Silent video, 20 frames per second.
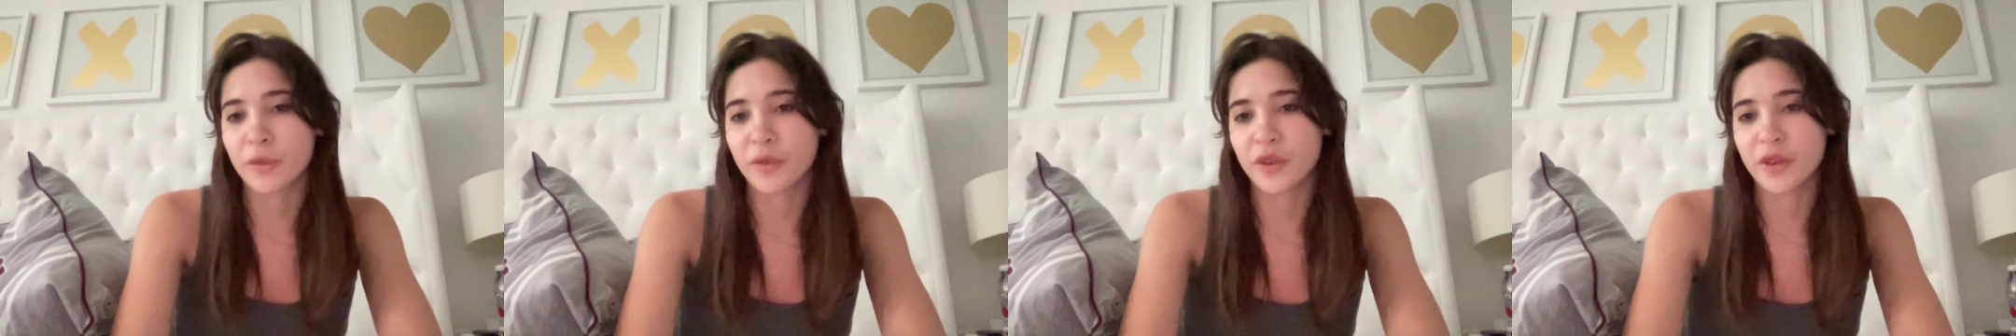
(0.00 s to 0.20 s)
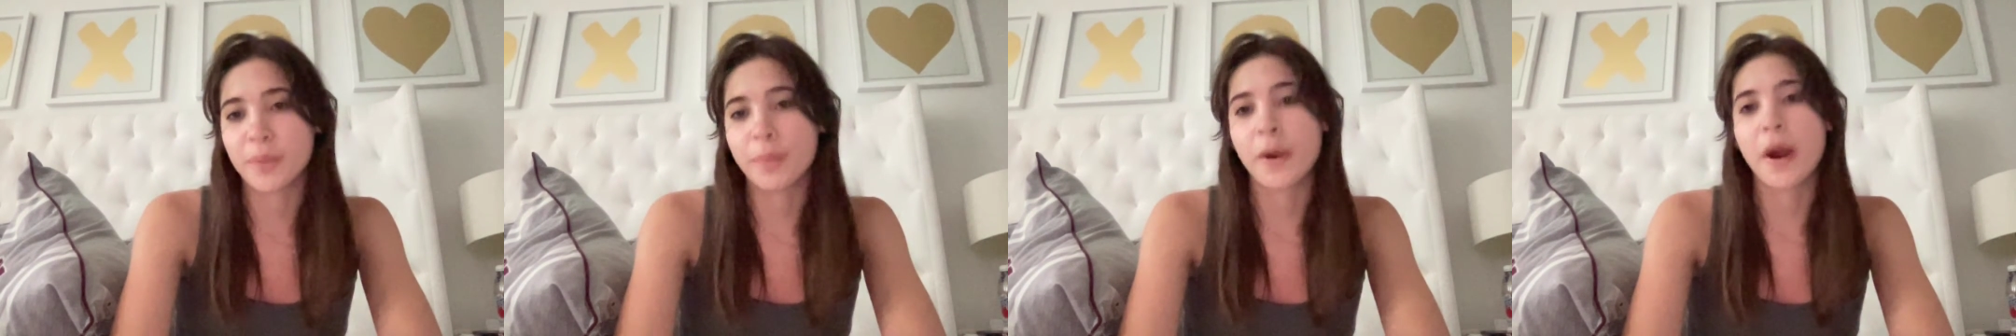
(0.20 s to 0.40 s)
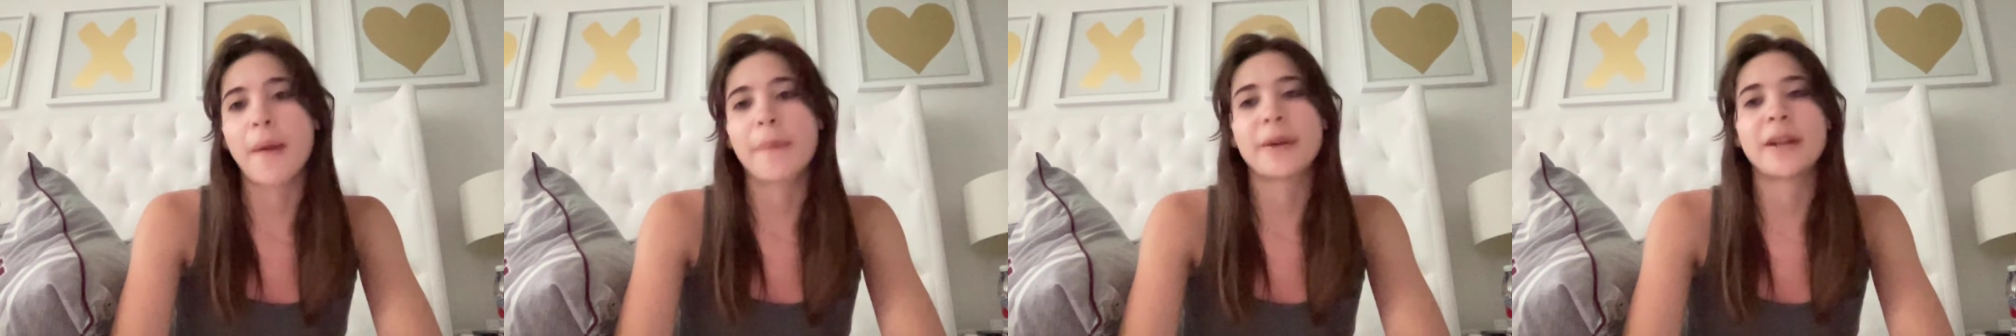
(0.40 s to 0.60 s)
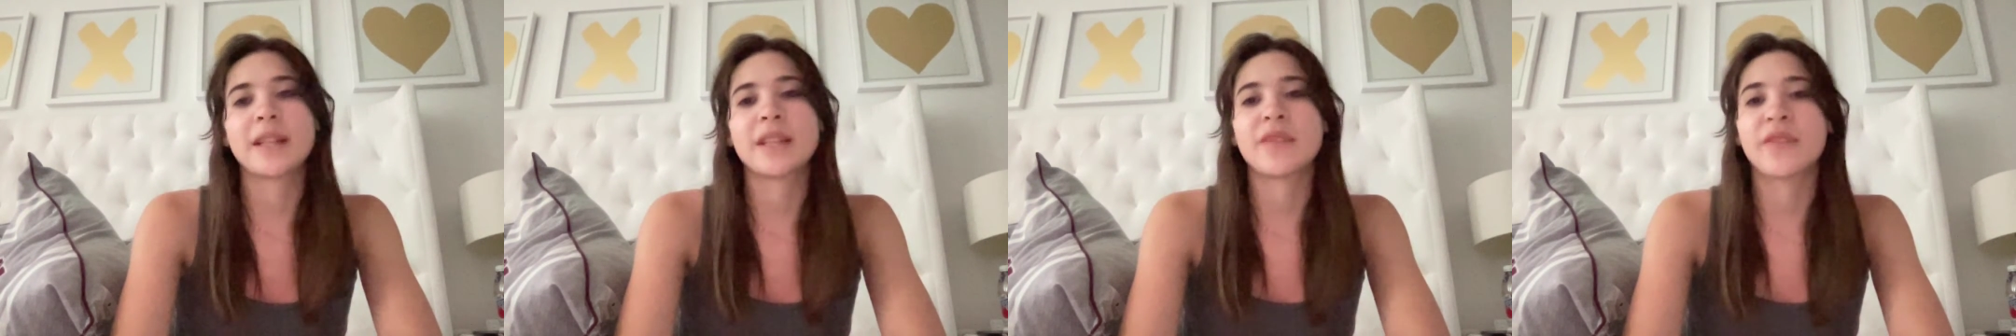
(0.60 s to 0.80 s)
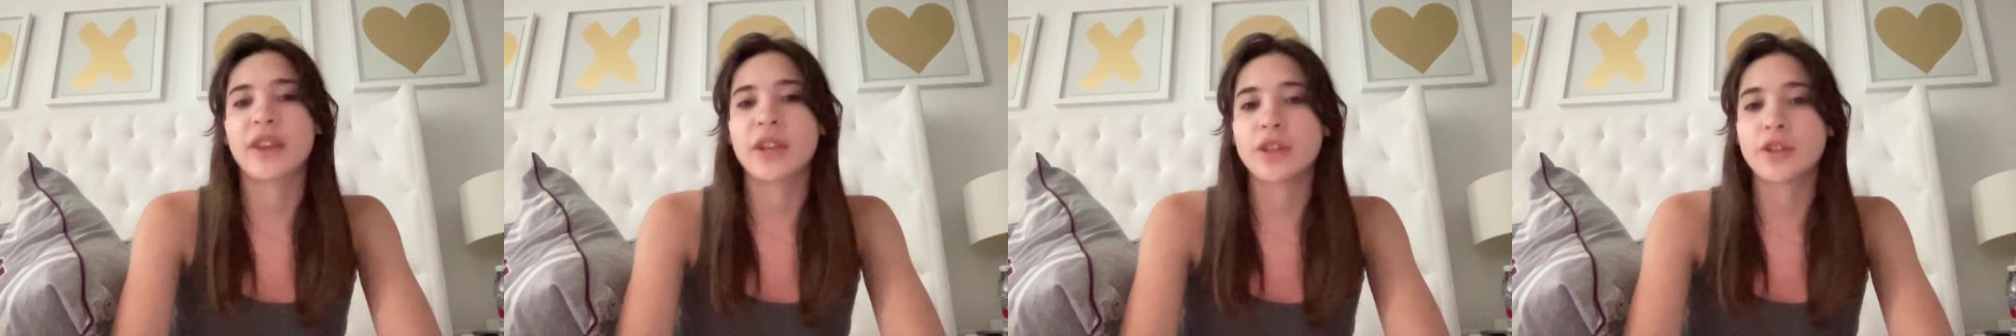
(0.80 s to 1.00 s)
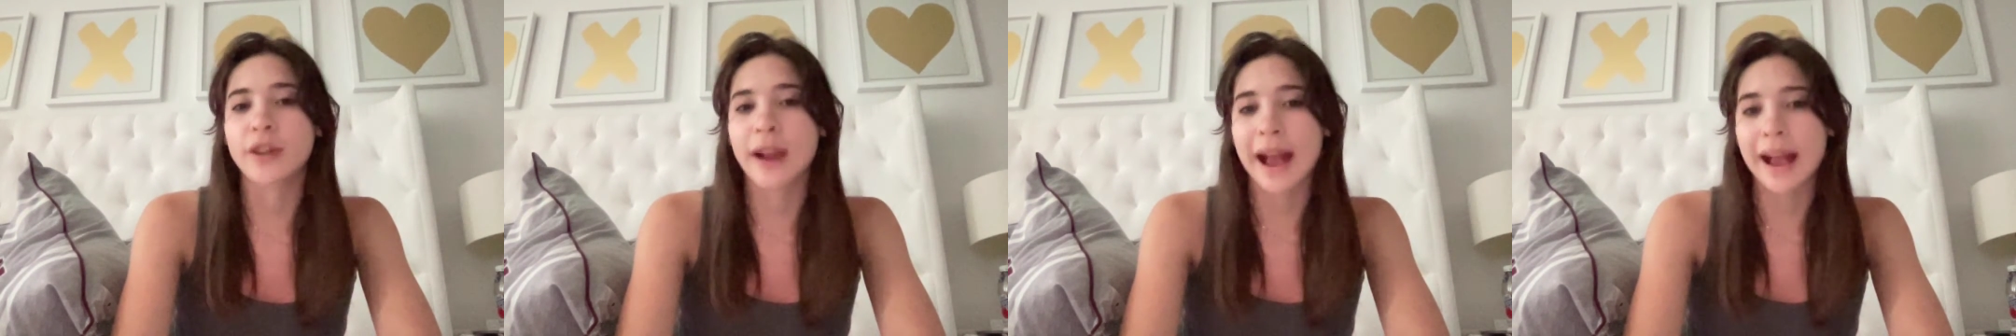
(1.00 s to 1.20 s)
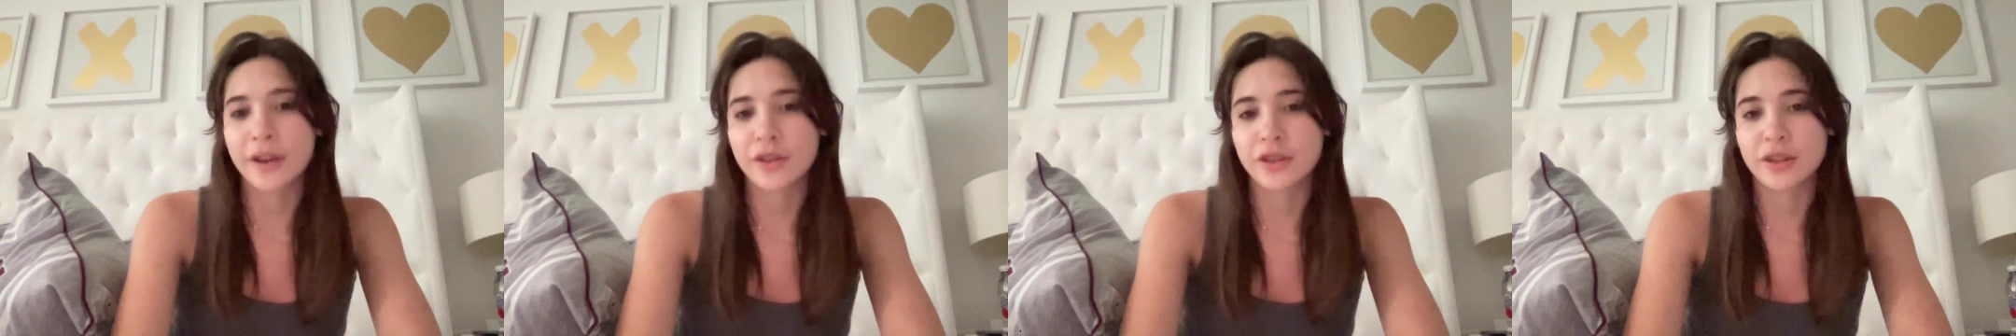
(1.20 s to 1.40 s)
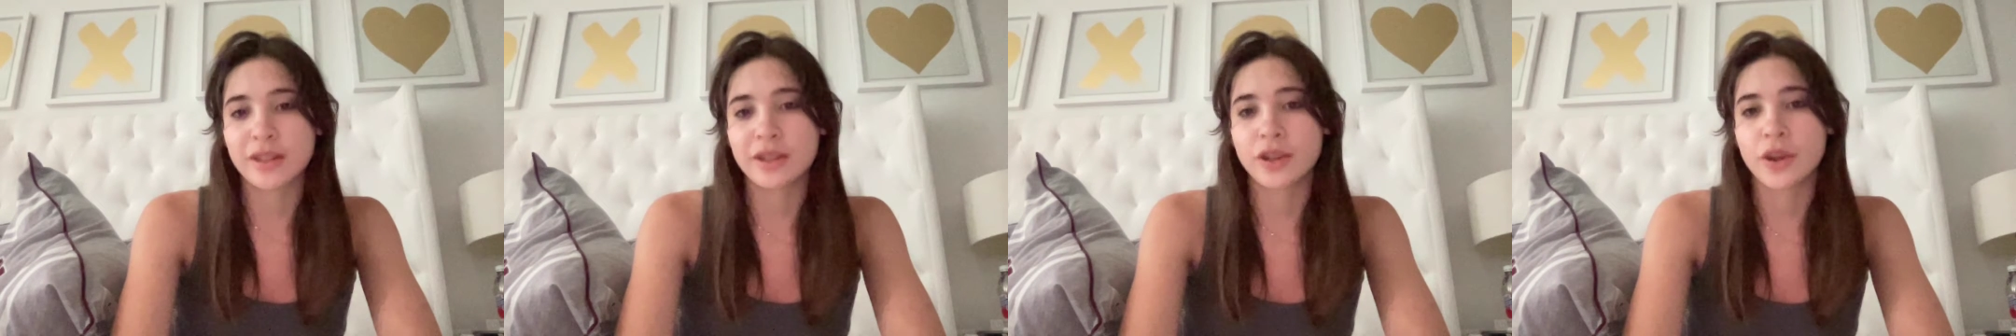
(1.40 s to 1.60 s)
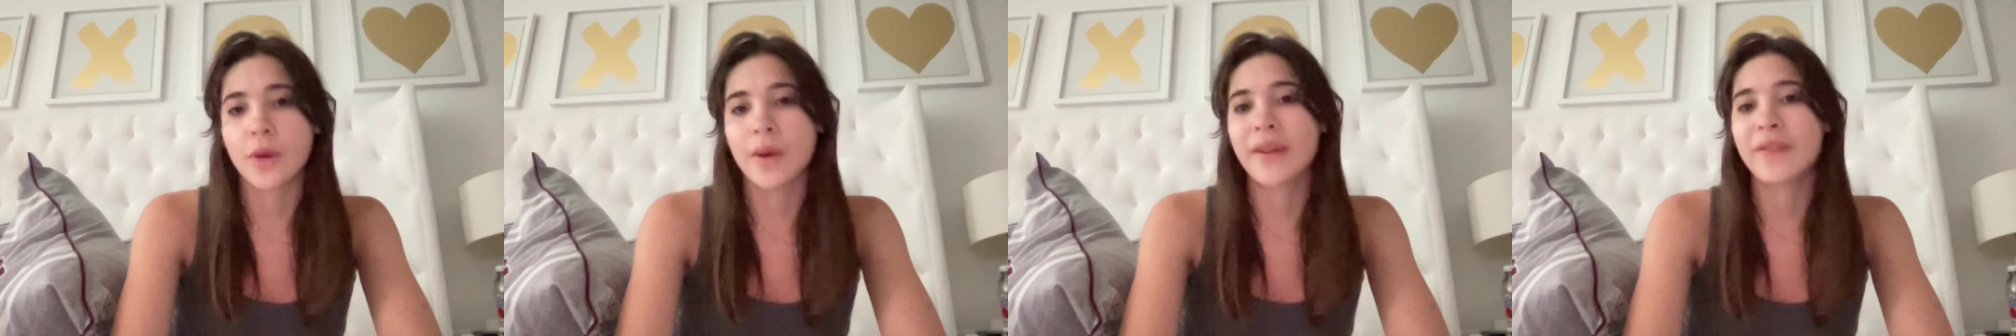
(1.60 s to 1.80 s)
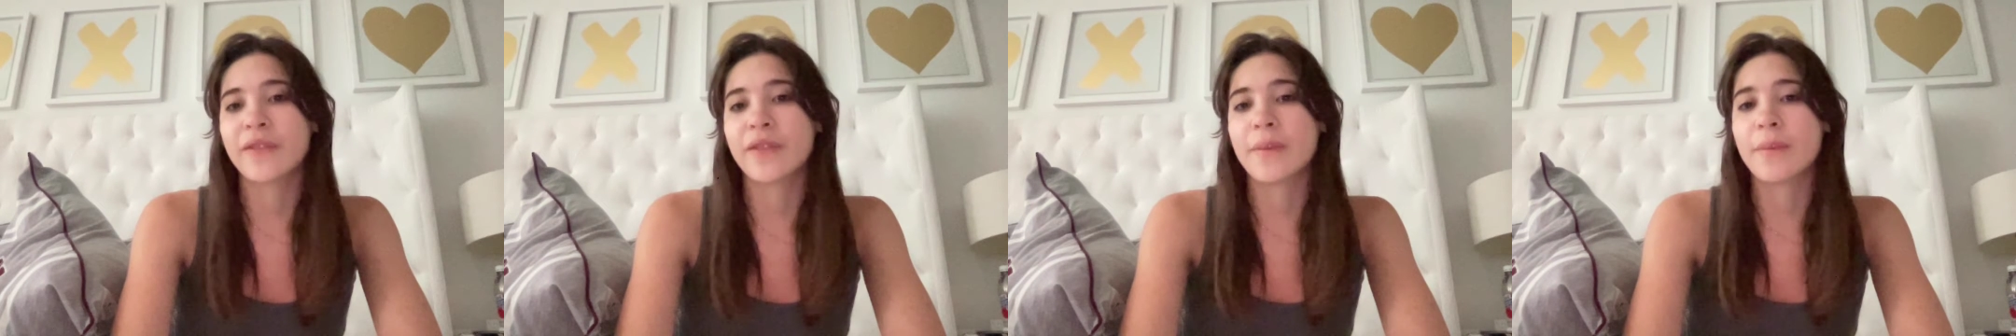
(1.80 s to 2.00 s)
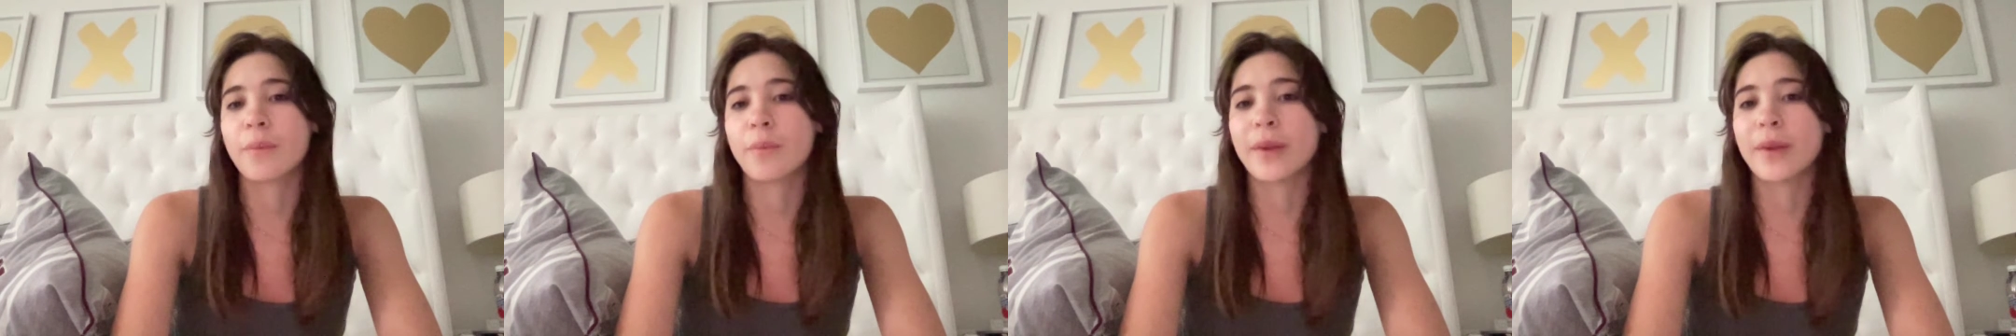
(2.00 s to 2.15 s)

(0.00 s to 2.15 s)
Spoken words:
for the properties of interactions going from